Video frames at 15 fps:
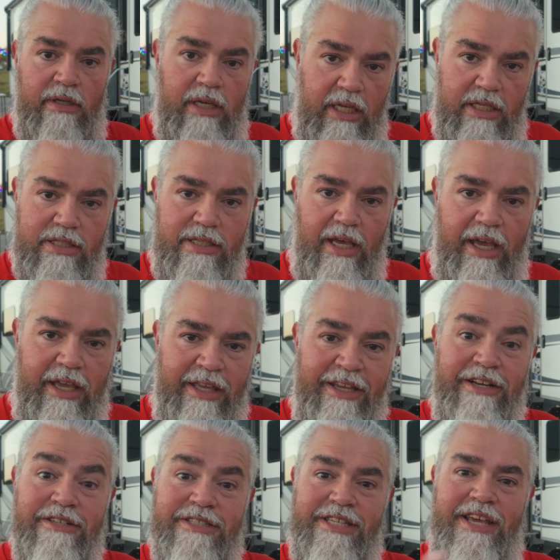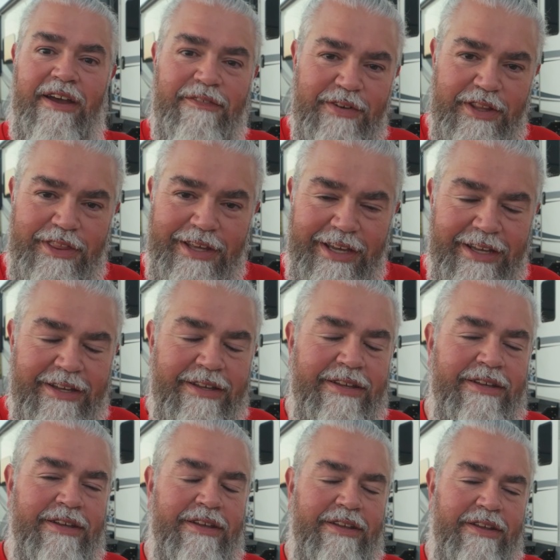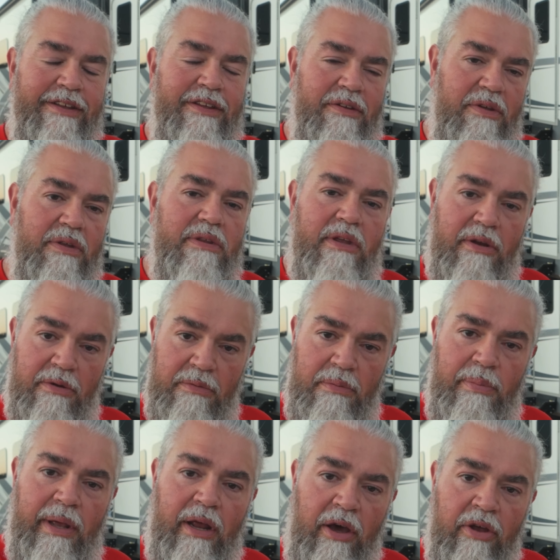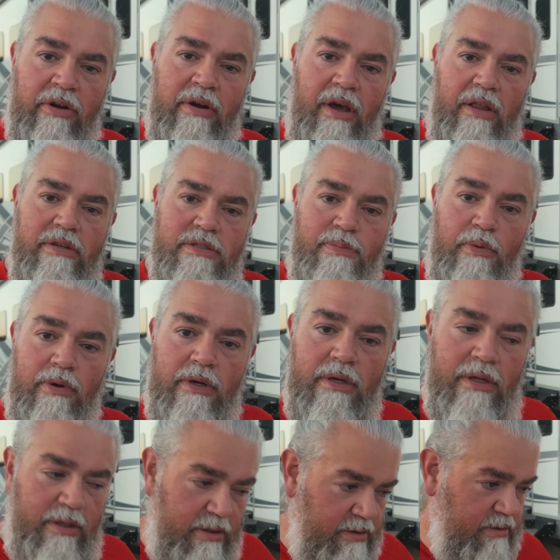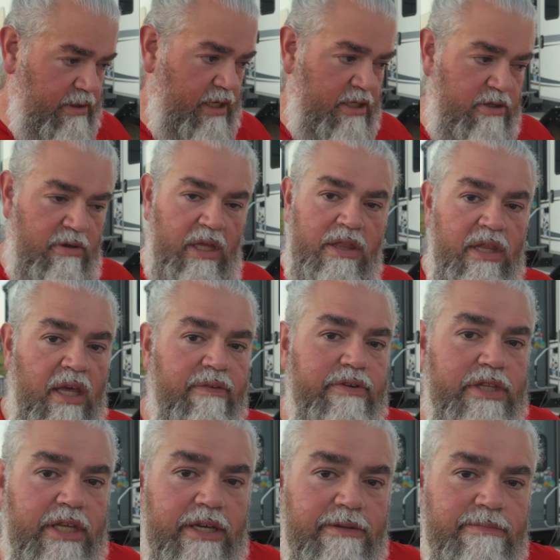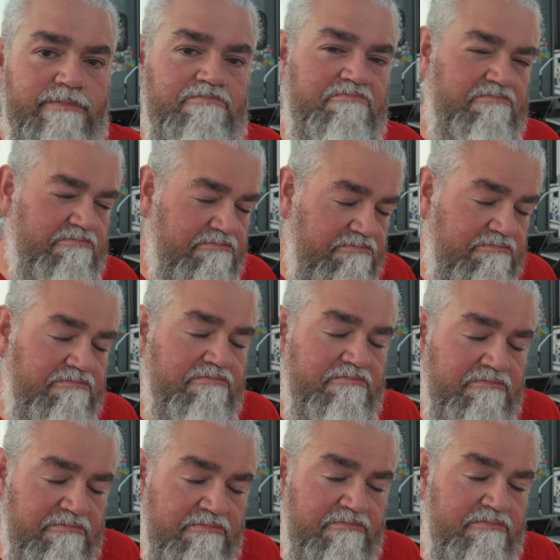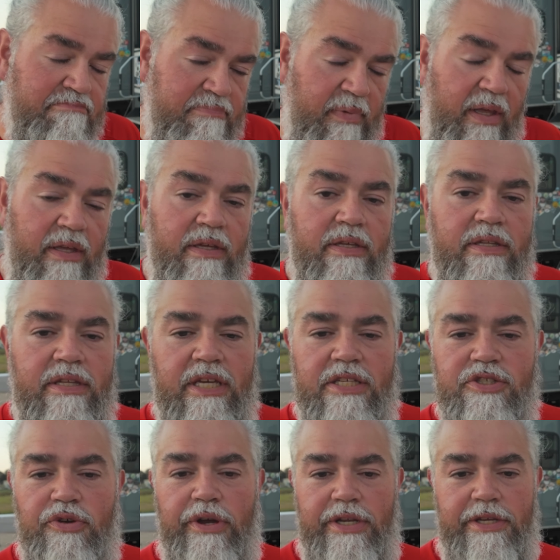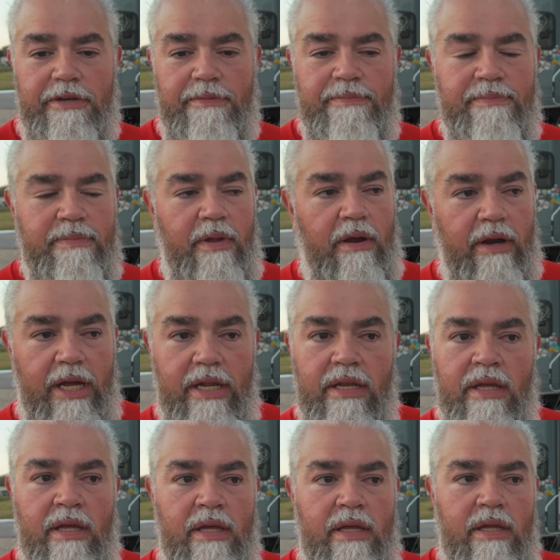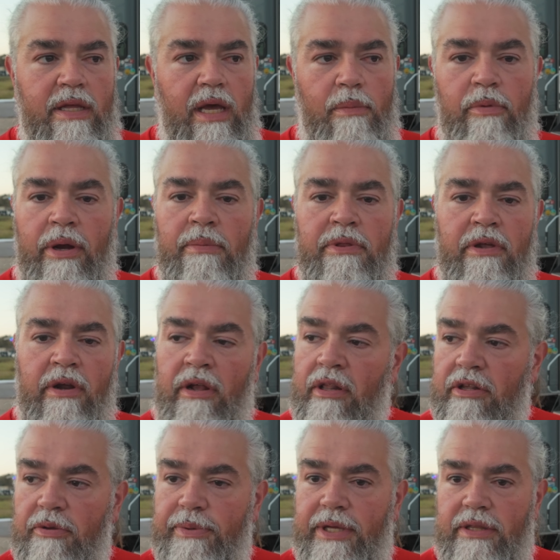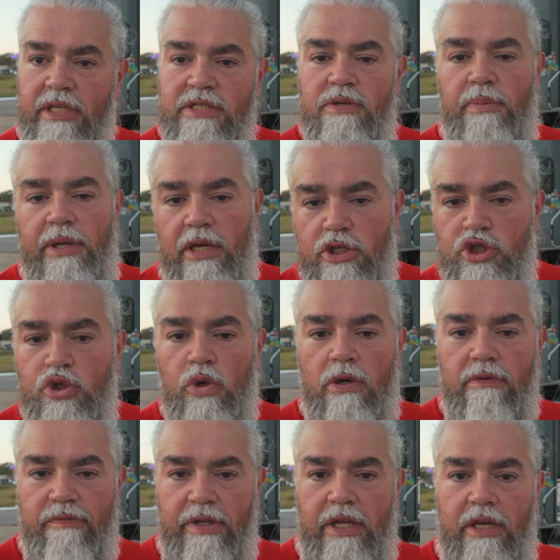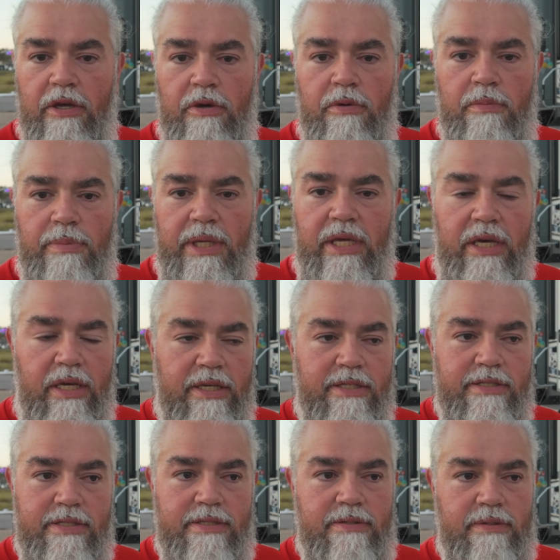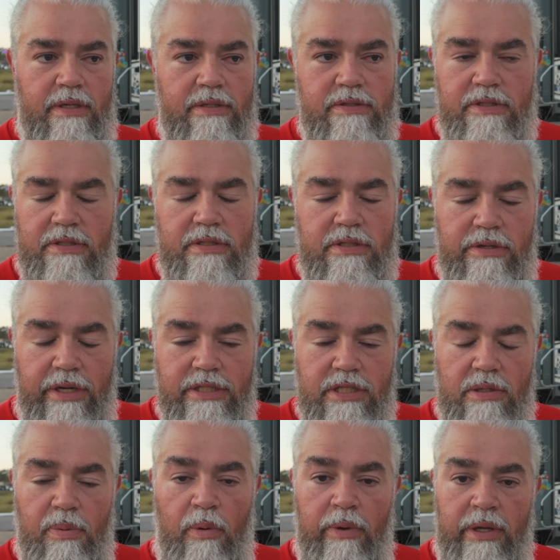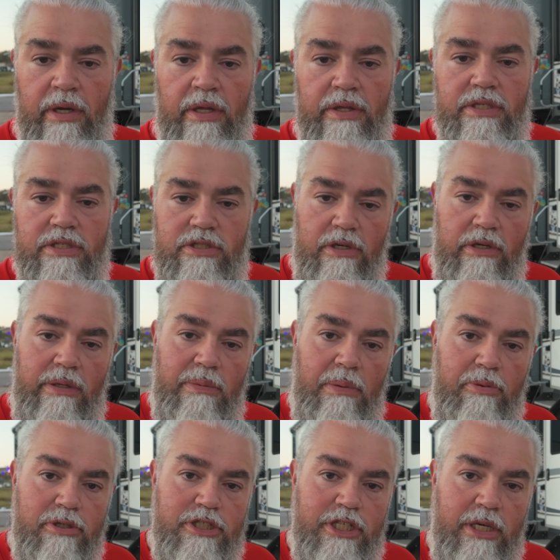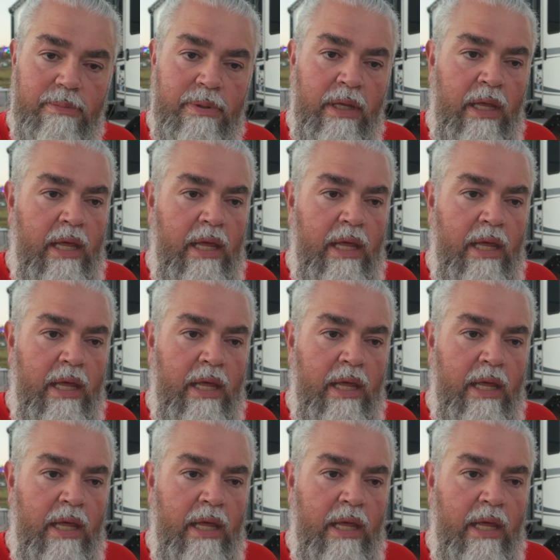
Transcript: and it's like, here's the everything. And, you know, about $100 more, and you get the everything. I think it's a great deal. All right, I'm rambling on a little bit. This will be a short video because it's just straight to the point on this Journey membership.